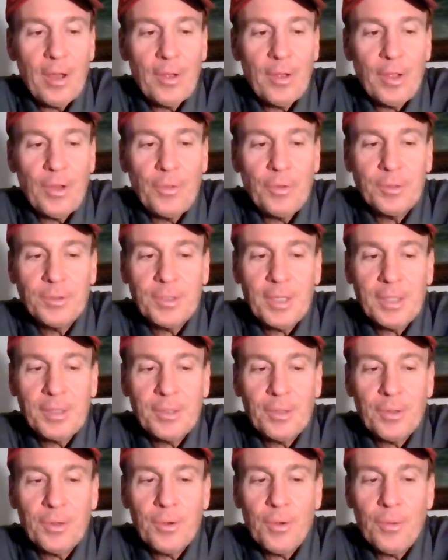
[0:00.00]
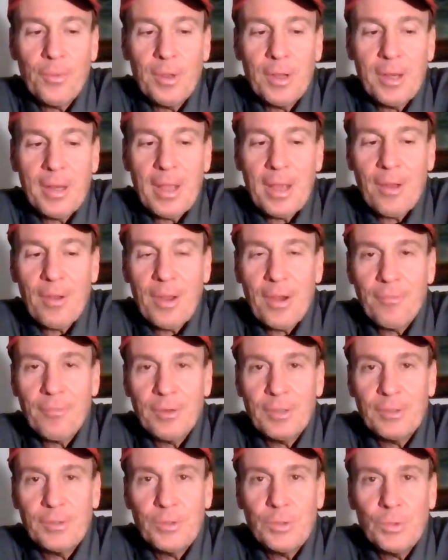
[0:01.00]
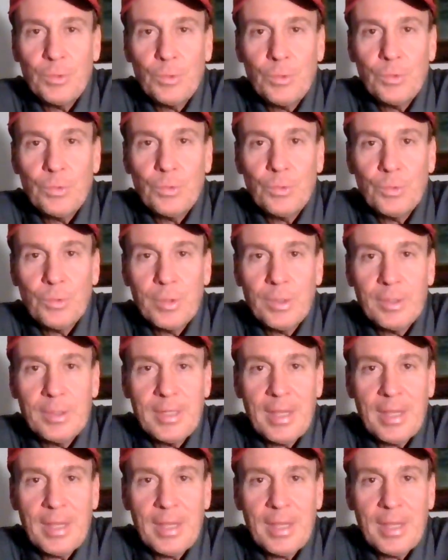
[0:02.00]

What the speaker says: It looks like they're going now every 2